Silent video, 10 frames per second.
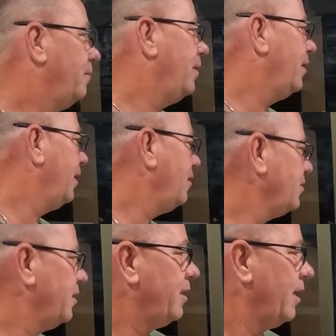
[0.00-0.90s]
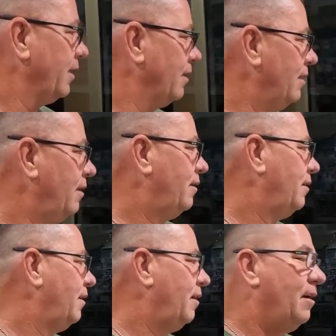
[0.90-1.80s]
But here's the thing:
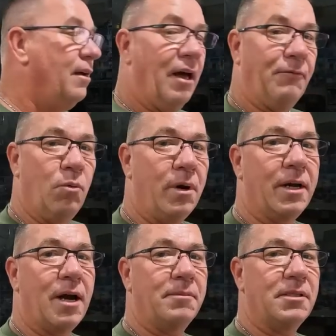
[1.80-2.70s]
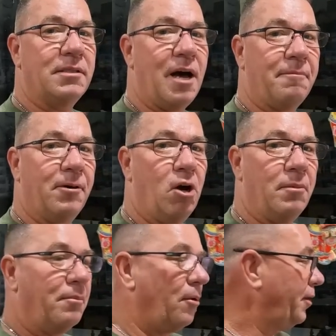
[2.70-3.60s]
if you want to come to Top
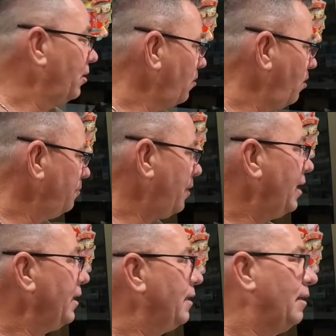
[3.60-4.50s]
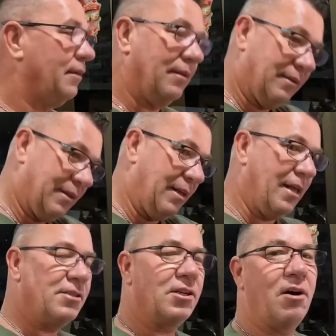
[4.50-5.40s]
and bring your road bike, then
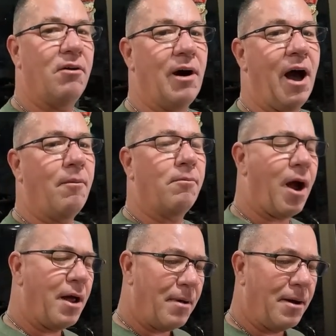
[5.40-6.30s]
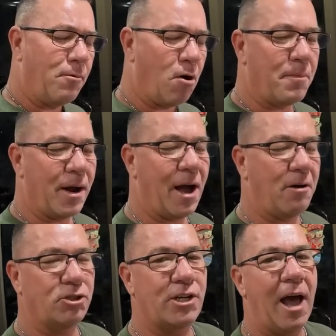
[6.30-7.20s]
let's go. I'll ride my road bike.
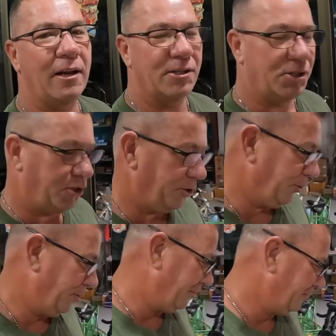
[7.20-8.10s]
I'll challenge you.